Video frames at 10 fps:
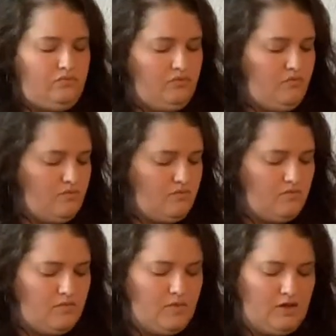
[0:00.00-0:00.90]

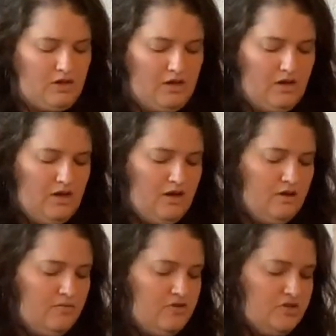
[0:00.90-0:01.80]

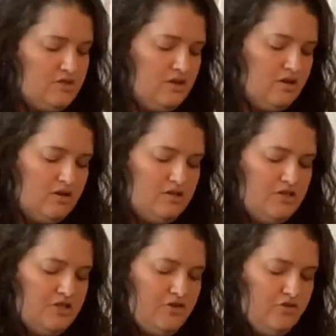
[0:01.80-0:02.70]
I'm just going to
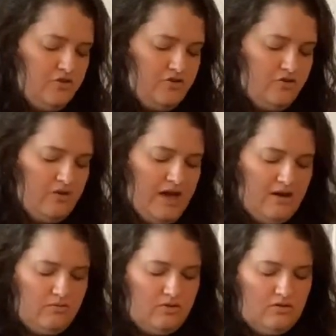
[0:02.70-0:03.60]
continue to do
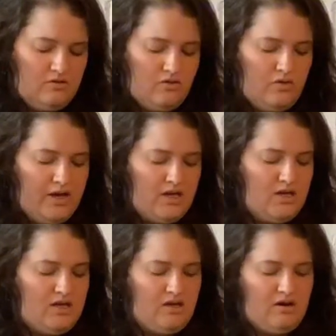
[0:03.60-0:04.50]
that real quick
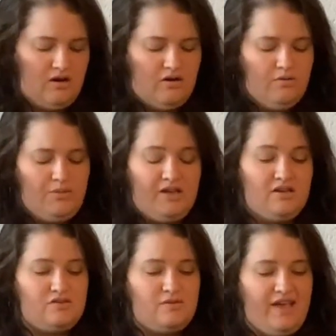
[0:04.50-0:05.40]
here
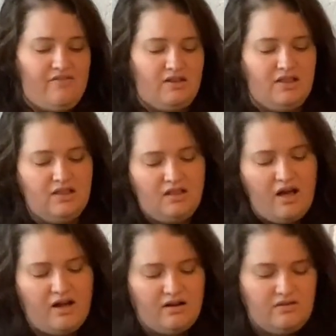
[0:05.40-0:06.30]
because we have a
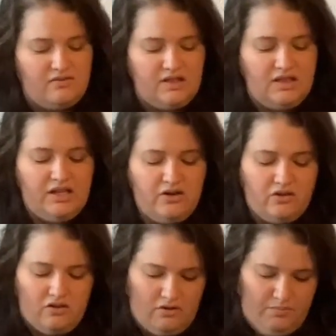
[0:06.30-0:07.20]
lot of
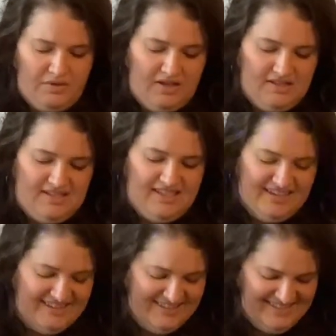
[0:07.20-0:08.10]
little
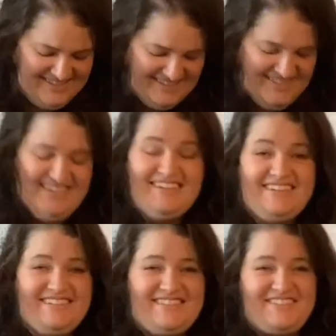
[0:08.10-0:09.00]
pieces.
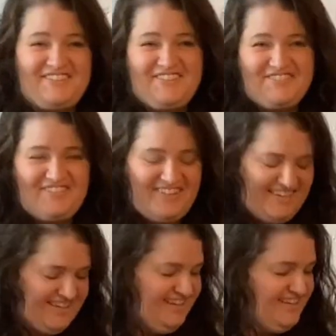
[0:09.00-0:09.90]
So
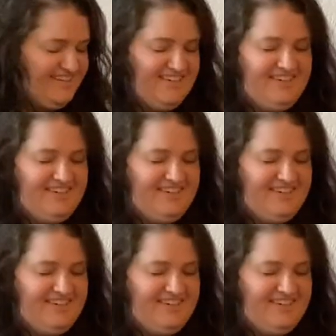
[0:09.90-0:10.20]
hopefully